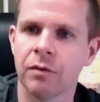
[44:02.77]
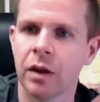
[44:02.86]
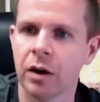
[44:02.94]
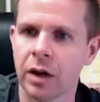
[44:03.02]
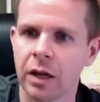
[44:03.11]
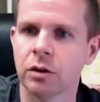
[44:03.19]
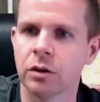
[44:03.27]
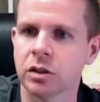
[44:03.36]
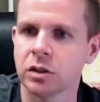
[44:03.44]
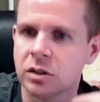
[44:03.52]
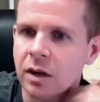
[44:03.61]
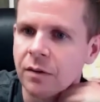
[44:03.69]
of their hitters
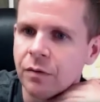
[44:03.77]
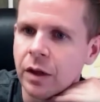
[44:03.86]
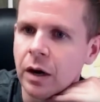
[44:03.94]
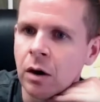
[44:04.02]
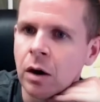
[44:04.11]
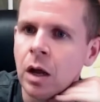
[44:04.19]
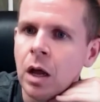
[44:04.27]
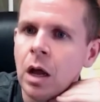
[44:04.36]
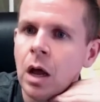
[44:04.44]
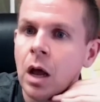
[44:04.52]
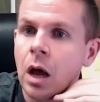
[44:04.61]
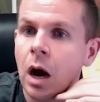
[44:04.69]
and stuff there.
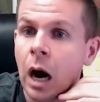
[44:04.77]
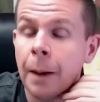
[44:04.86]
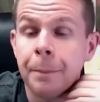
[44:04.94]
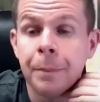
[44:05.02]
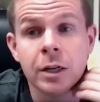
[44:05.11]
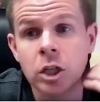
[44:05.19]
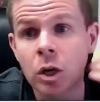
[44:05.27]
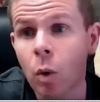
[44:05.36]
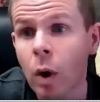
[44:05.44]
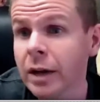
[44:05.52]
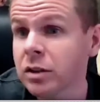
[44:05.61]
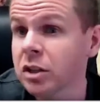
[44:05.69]
Uh, pitching
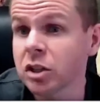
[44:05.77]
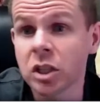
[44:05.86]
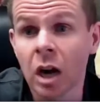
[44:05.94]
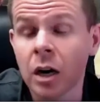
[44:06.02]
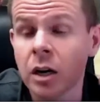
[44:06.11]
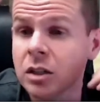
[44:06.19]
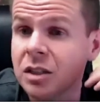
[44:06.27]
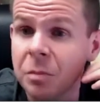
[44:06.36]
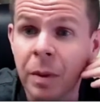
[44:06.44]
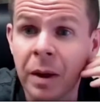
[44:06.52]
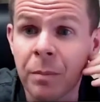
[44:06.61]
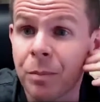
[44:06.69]
wise, the starters have
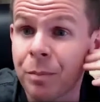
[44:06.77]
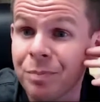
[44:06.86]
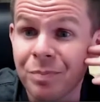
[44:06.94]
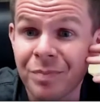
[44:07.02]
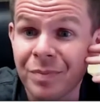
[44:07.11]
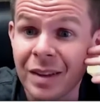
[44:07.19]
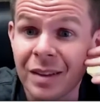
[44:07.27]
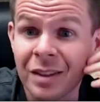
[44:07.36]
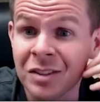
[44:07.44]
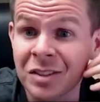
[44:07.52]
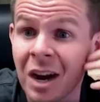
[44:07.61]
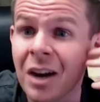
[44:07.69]
been the
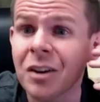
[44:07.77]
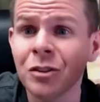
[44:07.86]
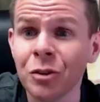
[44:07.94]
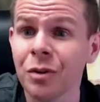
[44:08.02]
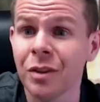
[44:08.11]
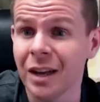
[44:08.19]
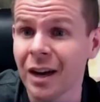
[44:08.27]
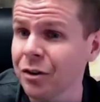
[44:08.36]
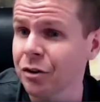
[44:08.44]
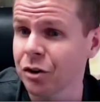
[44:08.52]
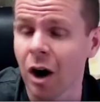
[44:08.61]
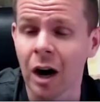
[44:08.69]
starters who are the
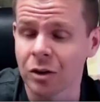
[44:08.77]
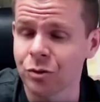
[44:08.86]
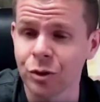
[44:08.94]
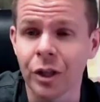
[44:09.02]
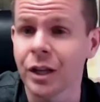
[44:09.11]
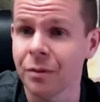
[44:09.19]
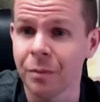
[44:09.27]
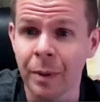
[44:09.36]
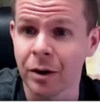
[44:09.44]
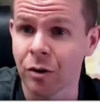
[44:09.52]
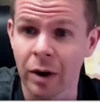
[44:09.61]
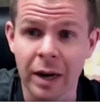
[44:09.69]
underdogs really have
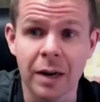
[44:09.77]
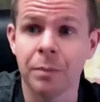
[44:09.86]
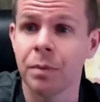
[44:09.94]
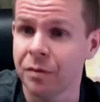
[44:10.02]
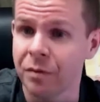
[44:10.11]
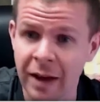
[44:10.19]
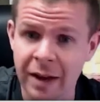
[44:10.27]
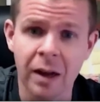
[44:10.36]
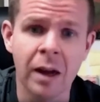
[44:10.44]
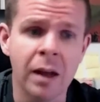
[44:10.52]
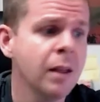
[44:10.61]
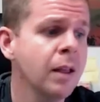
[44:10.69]
been great.
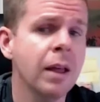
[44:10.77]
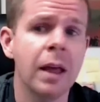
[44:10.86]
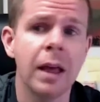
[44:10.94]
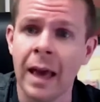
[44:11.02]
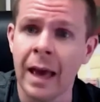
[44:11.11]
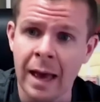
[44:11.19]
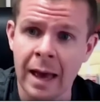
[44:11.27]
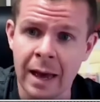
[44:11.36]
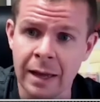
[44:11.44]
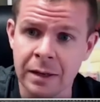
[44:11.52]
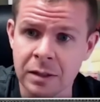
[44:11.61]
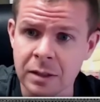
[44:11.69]
Pivetta
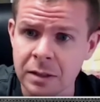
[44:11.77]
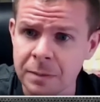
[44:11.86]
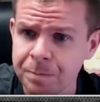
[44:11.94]
and